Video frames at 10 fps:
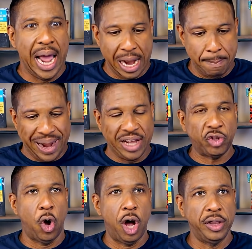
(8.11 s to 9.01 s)
and
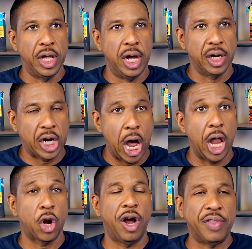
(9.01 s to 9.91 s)
based on the
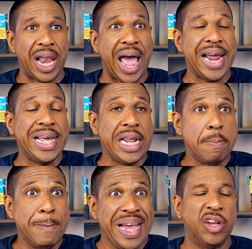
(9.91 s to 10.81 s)
color of the light it
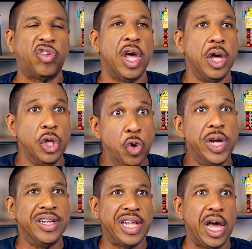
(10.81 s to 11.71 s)
emits, you
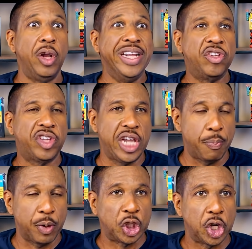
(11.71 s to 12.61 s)
can tell its
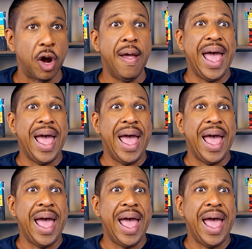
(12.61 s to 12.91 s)
temperature.